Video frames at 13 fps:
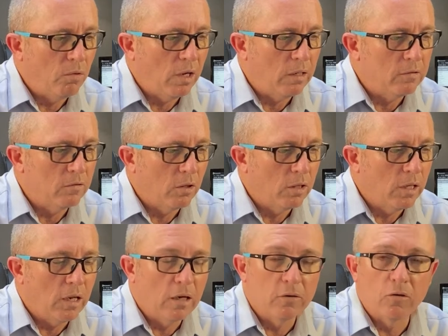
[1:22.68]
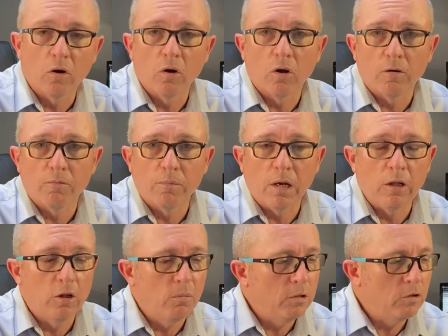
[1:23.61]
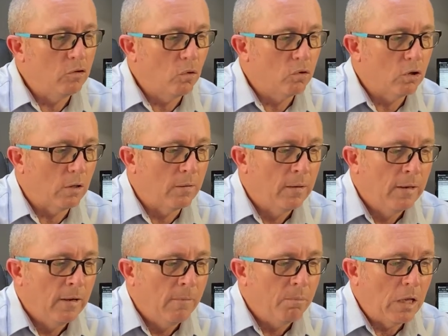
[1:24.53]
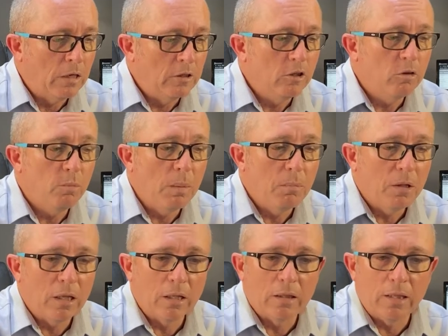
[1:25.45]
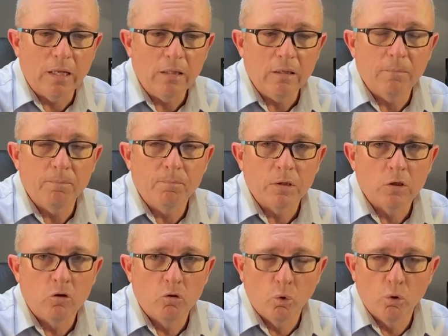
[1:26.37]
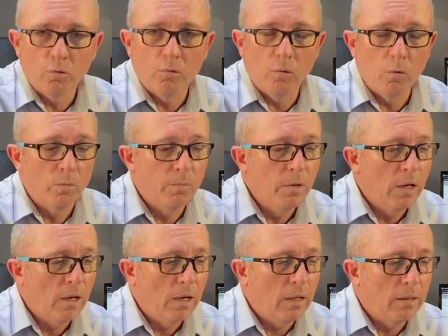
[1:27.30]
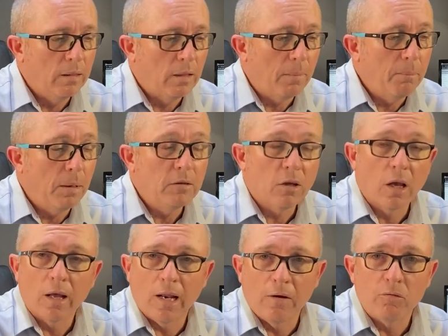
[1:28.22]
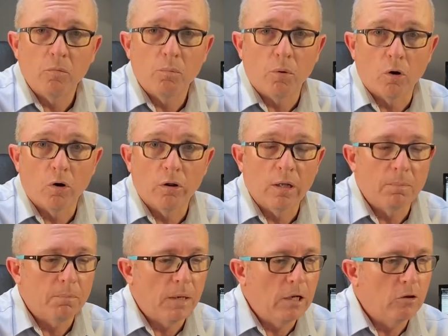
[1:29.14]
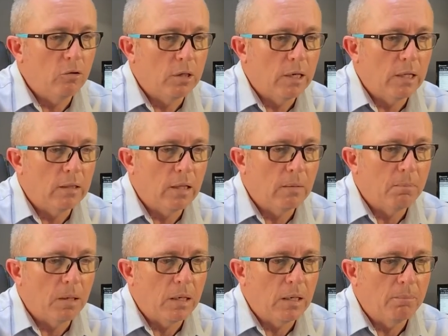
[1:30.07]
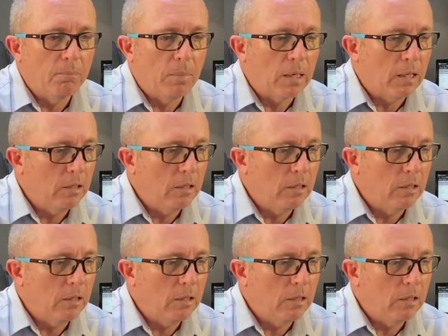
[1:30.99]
rand. So that is a lot of money to be short on. And just remember that that um, shortfall and they're basically going to have to borrow that money to get that money back